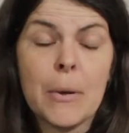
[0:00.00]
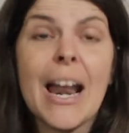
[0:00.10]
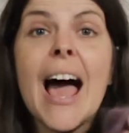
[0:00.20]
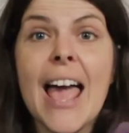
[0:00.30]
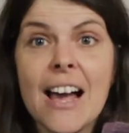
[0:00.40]

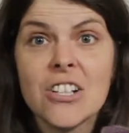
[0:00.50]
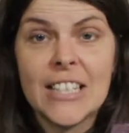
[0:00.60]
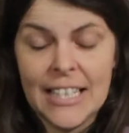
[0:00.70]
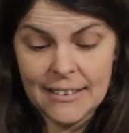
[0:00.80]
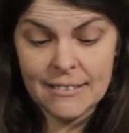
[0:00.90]
But I
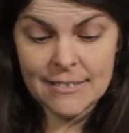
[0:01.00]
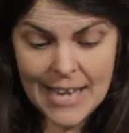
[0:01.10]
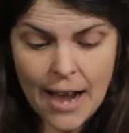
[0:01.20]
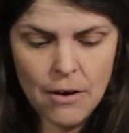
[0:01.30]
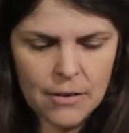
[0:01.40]
actually
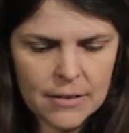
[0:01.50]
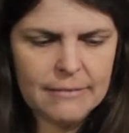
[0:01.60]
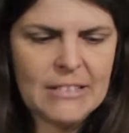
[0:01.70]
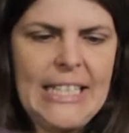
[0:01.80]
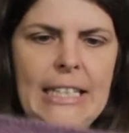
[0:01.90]
now
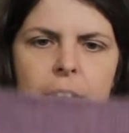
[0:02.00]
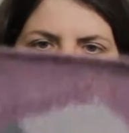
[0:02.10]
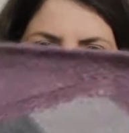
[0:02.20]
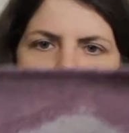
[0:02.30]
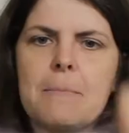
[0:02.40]
really
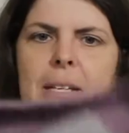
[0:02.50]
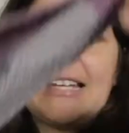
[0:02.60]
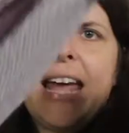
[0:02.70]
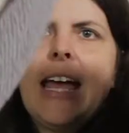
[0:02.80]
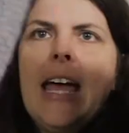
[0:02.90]
love the
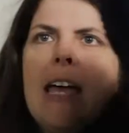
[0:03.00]
mistake,